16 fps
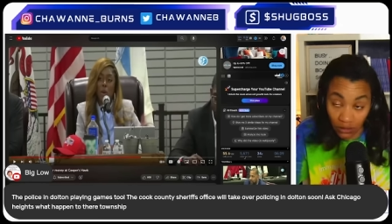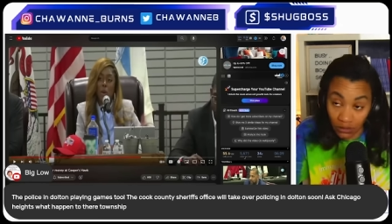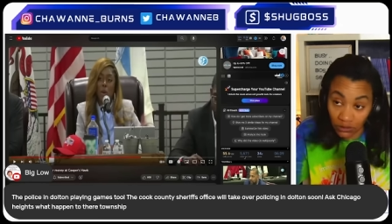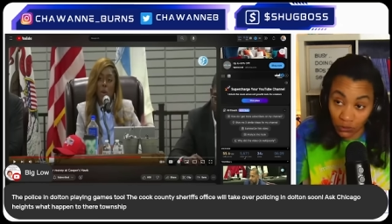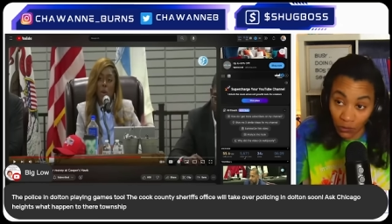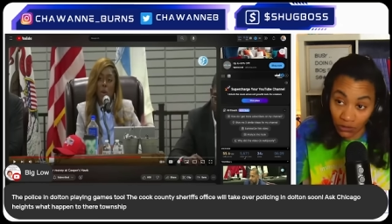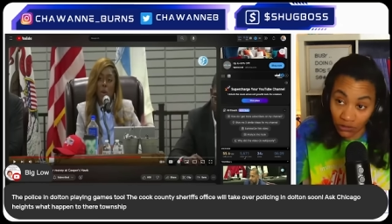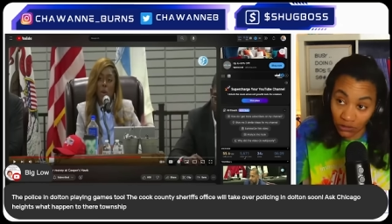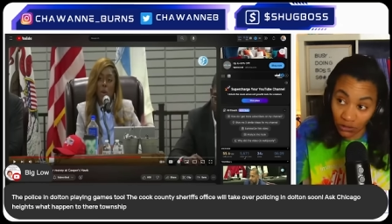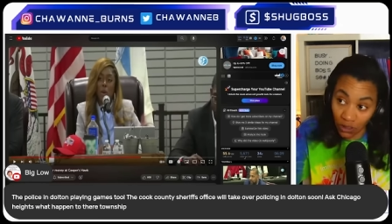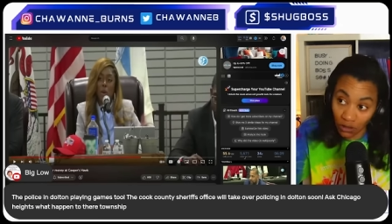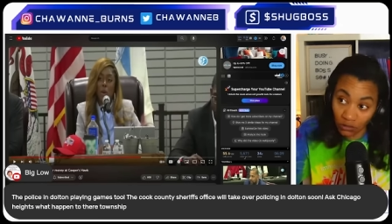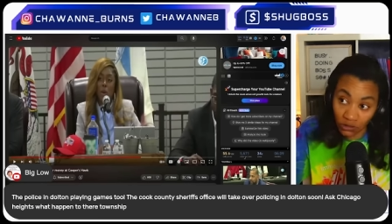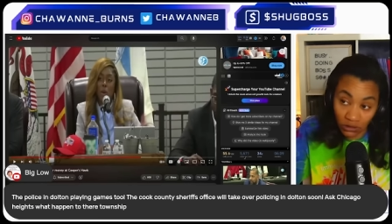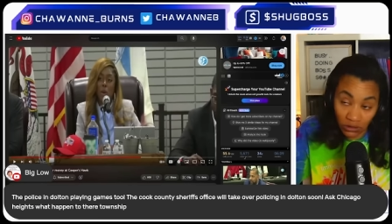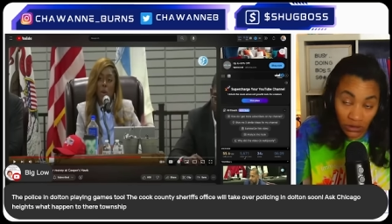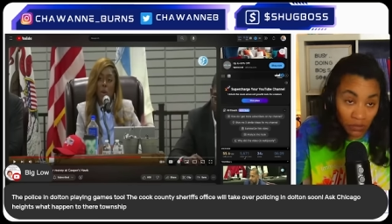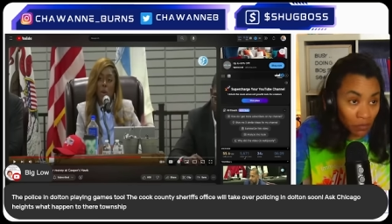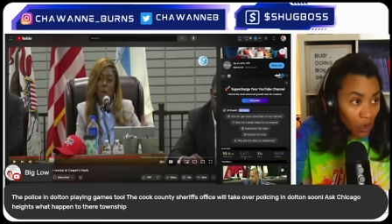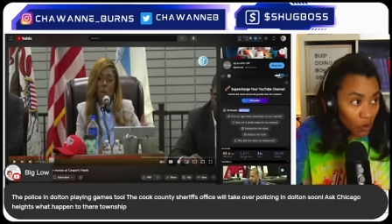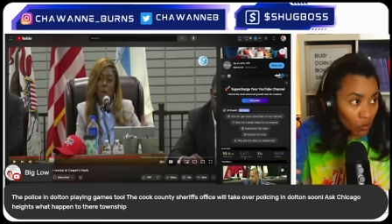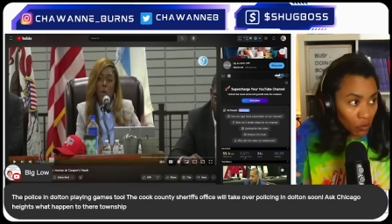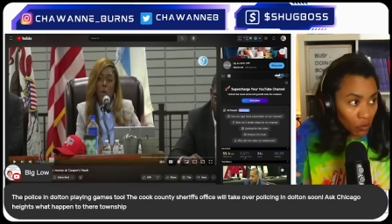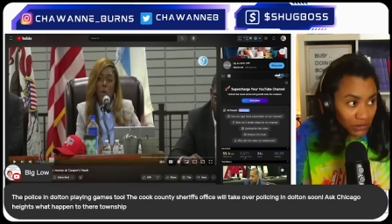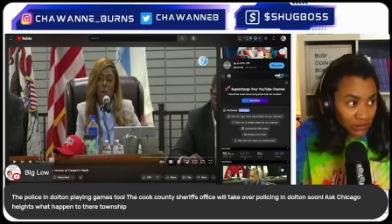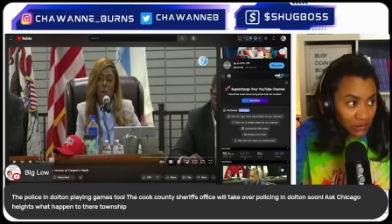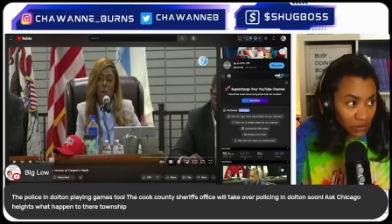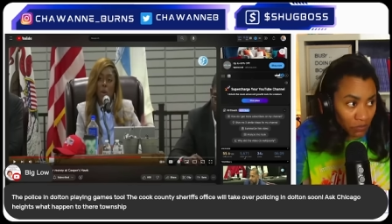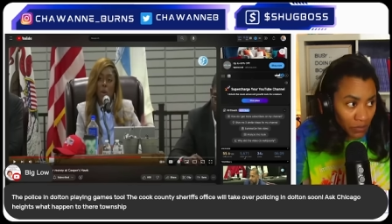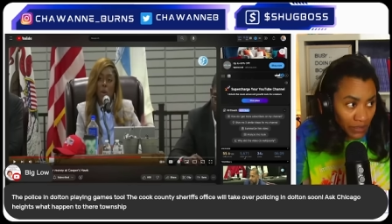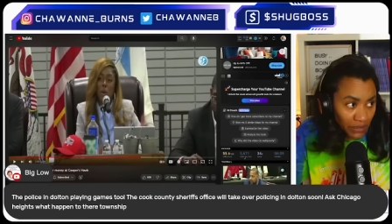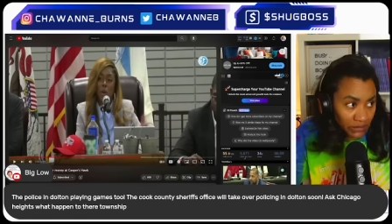supposed to go to them. Oh, what's in
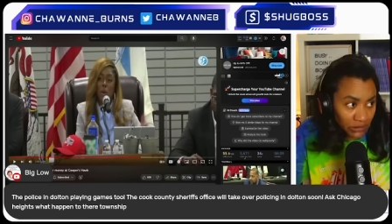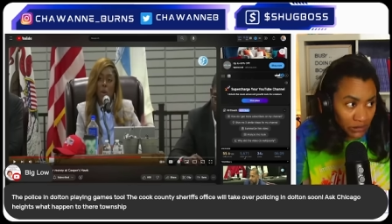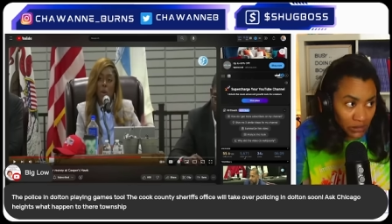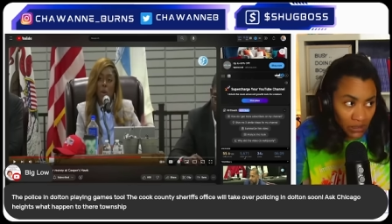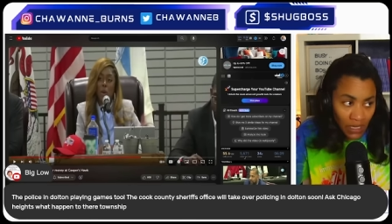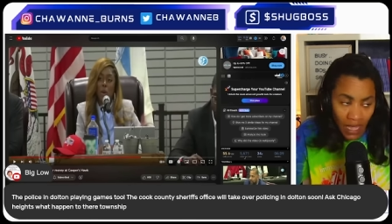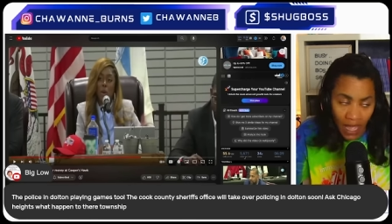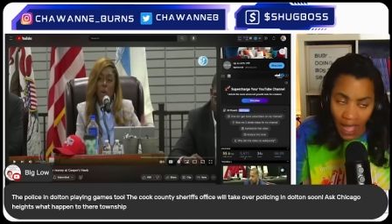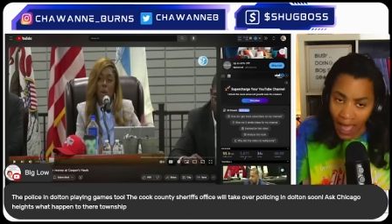the budget?